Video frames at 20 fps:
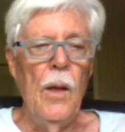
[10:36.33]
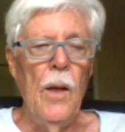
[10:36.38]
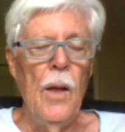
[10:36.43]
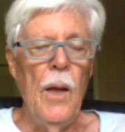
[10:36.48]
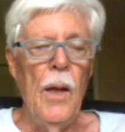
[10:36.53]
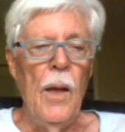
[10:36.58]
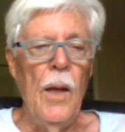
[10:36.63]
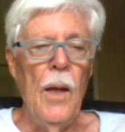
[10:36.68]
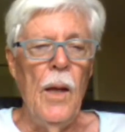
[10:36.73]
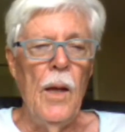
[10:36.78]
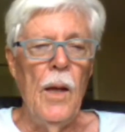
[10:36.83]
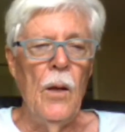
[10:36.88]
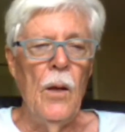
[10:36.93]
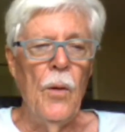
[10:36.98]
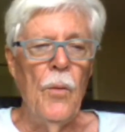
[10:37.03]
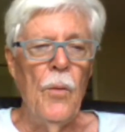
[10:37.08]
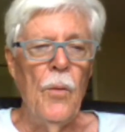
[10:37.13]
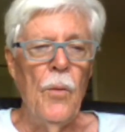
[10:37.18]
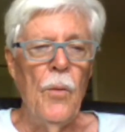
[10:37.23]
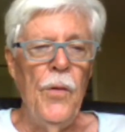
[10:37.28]
And
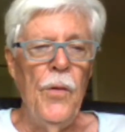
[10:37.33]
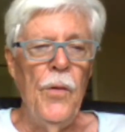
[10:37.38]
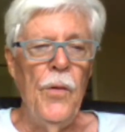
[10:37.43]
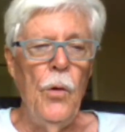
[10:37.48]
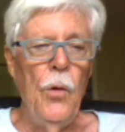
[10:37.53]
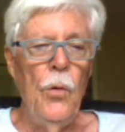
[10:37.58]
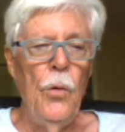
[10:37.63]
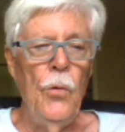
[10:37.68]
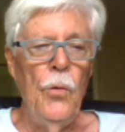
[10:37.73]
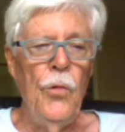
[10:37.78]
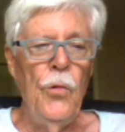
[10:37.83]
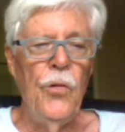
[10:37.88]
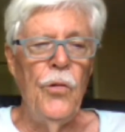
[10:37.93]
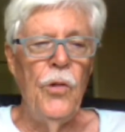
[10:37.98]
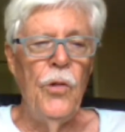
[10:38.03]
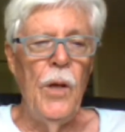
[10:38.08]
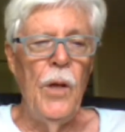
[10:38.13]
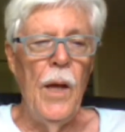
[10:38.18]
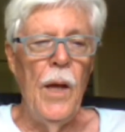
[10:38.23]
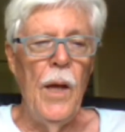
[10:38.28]
on reviews,
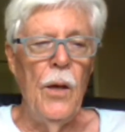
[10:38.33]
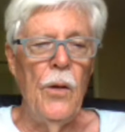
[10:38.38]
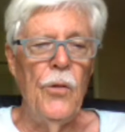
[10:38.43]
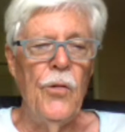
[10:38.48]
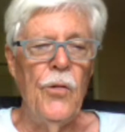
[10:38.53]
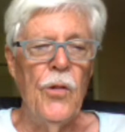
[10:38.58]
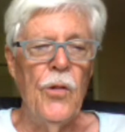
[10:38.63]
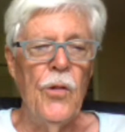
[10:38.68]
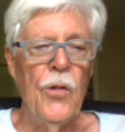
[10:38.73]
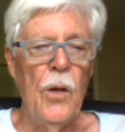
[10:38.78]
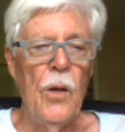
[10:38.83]
he has